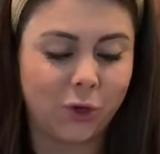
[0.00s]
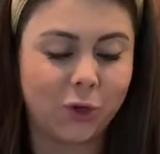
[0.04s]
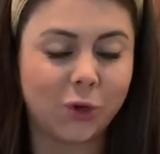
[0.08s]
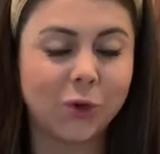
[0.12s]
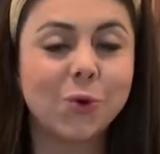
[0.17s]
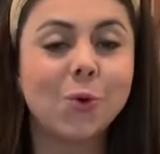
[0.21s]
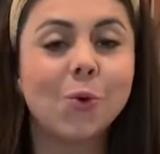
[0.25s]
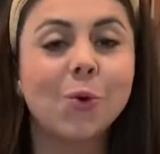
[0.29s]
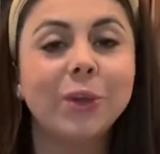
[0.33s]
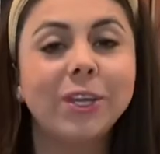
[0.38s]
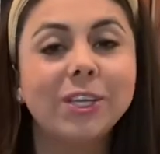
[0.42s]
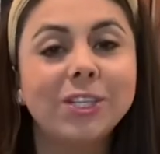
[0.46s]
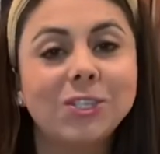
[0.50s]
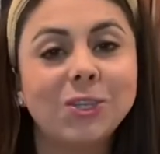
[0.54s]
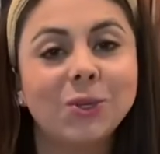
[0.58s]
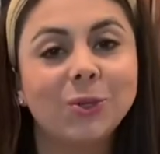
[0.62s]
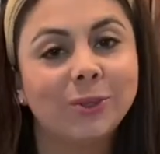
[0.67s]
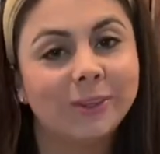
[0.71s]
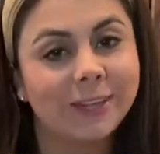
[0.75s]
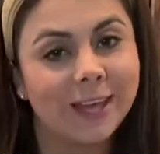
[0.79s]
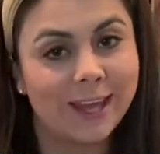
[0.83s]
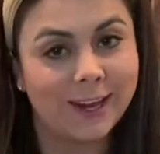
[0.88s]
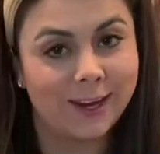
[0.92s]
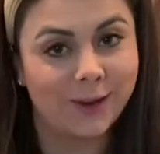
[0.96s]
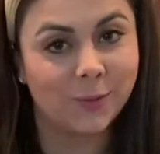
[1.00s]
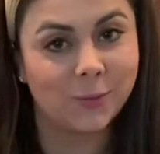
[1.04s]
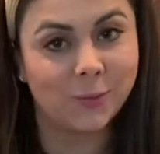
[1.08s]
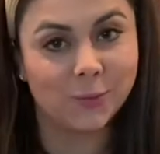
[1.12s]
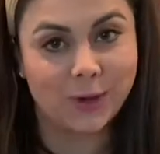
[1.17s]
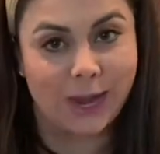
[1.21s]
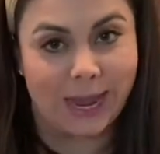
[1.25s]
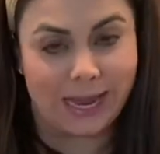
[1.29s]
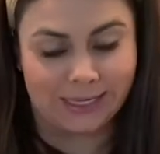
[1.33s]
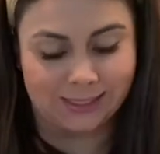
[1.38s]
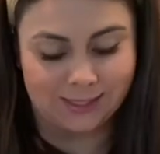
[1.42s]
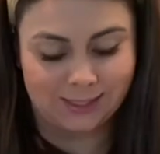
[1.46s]
You're going to let it
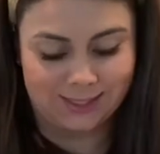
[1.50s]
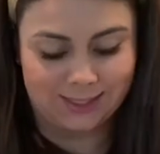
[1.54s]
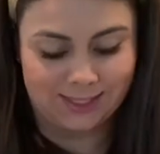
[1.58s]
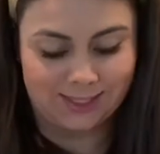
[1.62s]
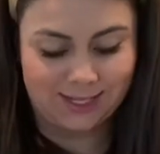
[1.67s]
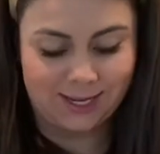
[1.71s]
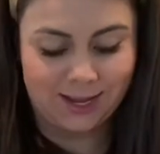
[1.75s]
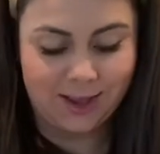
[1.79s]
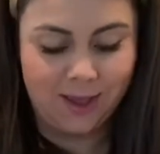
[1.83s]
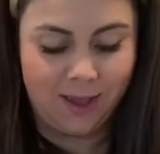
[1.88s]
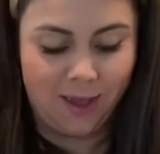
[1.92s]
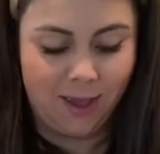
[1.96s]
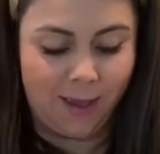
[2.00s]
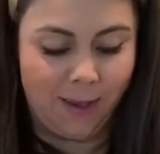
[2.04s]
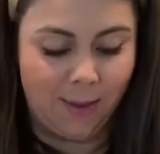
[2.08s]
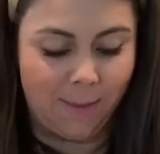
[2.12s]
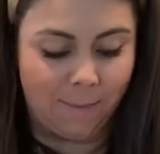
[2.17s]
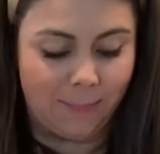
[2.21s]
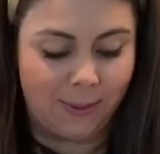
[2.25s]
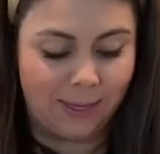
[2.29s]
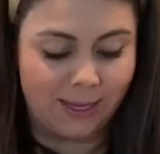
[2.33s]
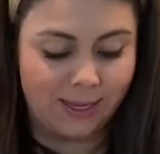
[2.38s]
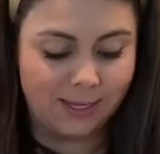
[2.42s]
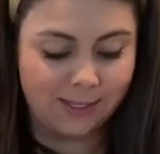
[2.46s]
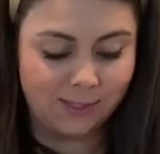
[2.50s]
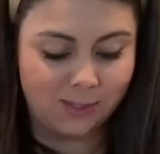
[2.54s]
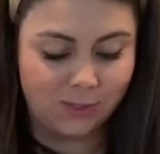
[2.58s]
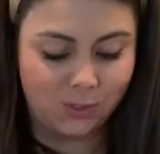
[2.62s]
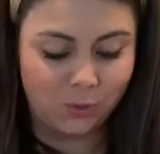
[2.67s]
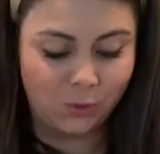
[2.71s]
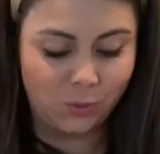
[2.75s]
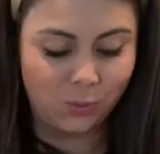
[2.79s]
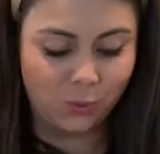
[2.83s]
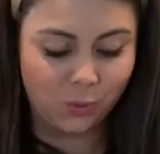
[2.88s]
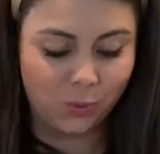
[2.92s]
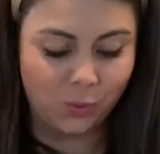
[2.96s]
rest
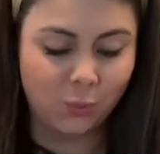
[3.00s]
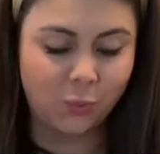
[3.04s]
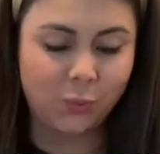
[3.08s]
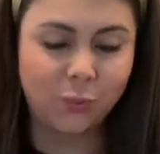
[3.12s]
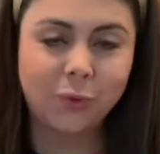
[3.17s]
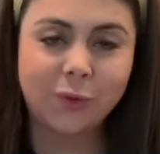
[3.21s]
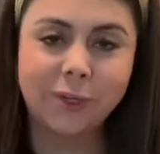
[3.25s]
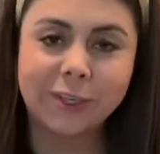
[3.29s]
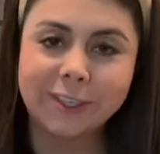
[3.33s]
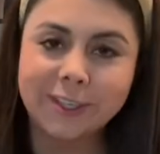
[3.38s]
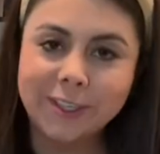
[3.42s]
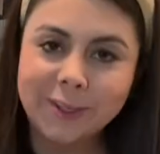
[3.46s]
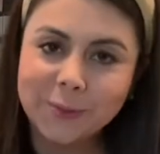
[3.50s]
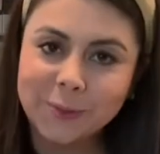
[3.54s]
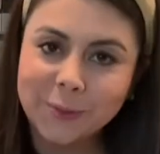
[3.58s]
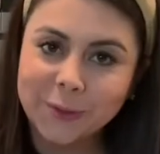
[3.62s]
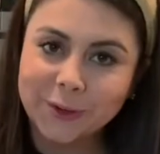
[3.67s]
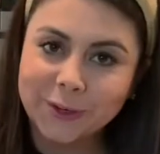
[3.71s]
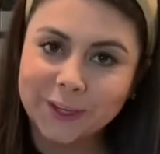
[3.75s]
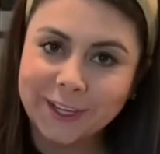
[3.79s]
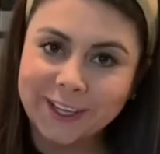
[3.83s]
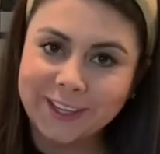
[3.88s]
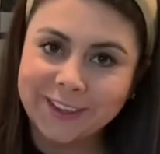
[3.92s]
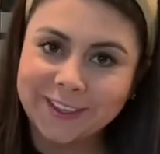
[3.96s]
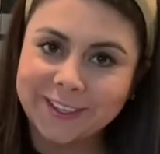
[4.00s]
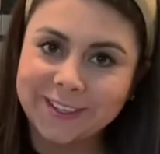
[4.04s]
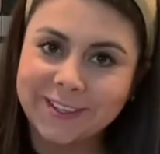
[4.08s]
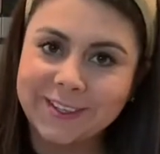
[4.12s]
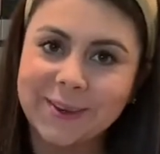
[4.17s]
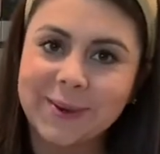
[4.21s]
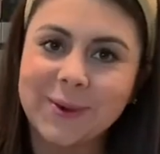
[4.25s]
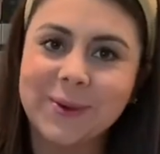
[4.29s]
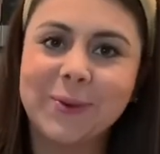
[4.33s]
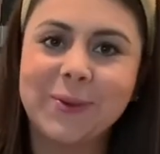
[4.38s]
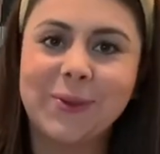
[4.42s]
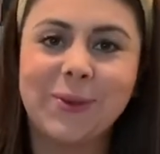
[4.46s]
because you were really working the
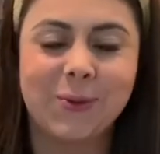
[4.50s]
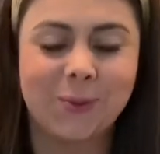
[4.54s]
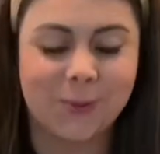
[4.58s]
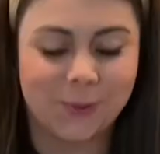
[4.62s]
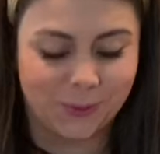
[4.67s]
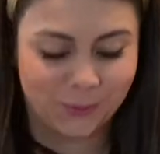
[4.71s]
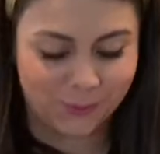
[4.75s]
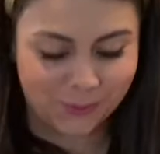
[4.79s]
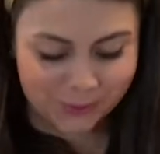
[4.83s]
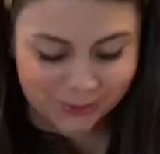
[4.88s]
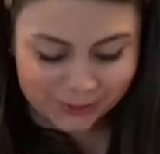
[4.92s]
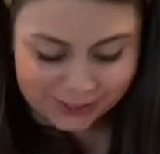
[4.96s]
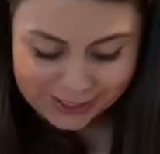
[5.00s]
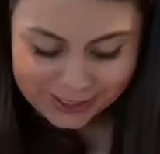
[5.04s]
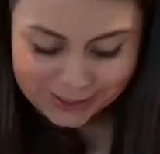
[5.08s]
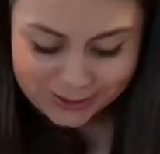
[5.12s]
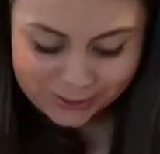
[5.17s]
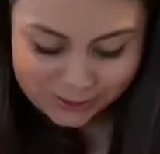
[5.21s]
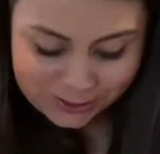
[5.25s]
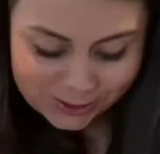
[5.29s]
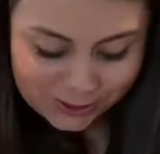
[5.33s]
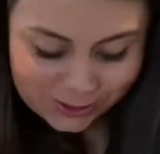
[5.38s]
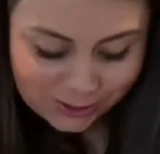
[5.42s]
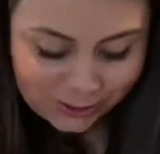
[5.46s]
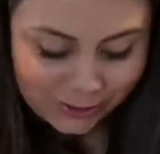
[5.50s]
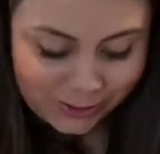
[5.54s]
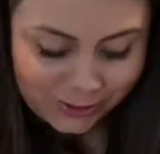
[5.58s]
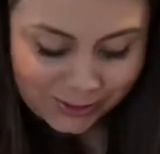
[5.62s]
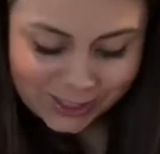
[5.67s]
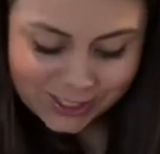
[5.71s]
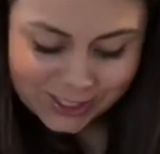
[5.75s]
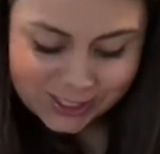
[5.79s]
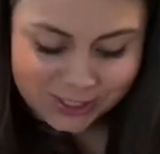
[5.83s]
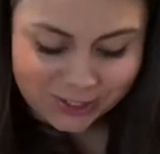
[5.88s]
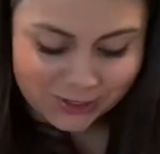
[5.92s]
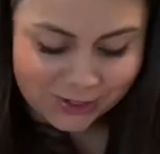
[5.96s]
dough, you were working those
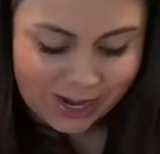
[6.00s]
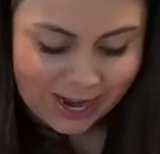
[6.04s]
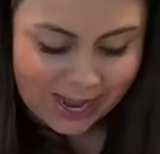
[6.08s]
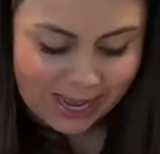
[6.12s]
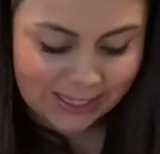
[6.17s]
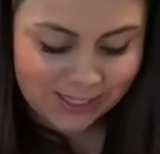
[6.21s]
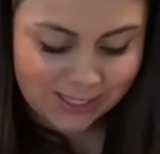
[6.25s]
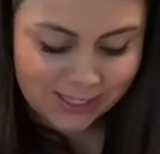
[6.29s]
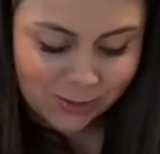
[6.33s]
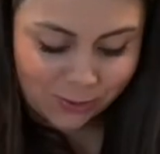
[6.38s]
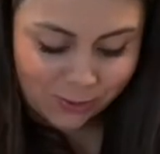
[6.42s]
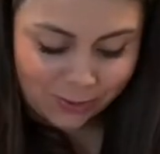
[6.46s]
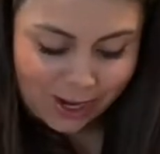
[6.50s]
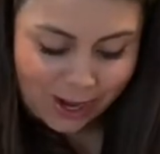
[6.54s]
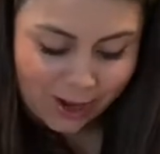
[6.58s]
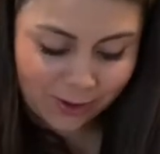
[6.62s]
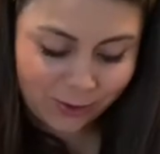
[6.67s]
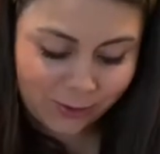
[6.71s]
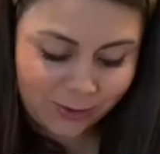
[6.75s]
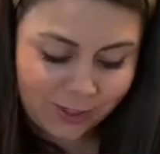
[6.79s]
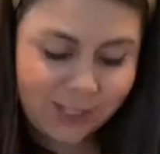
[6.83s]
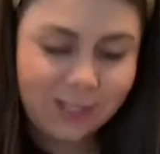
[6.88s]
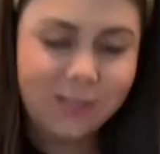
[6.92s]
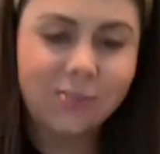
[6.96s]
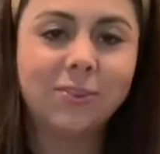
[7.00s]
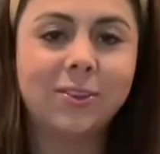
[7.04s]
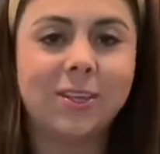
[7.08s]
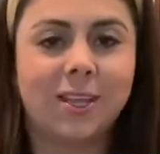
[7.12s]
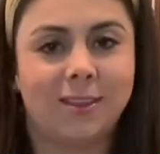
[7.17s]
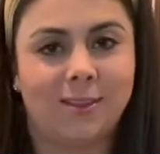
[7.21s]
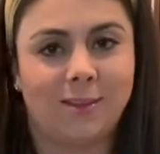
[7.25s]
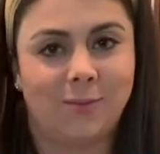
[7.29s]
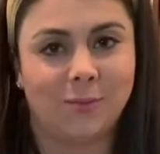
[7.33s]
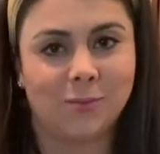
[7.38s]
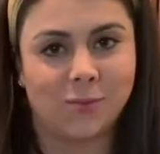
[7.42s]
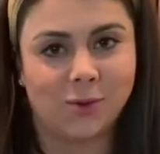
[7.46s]
gluten strands, so now you need to
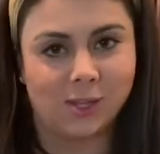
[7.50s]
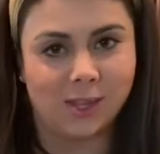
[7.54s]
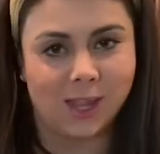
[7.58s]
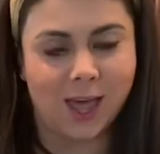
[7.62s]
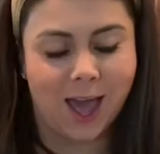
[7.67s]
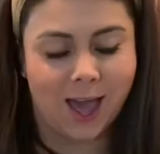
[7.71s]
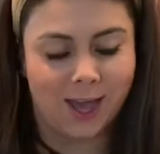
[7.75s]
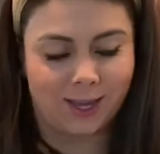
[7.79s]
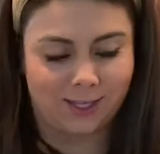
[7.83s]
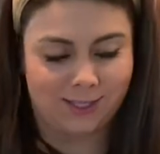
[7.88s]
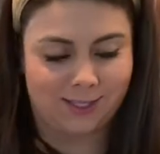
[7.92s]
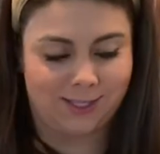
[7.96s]
let them relax.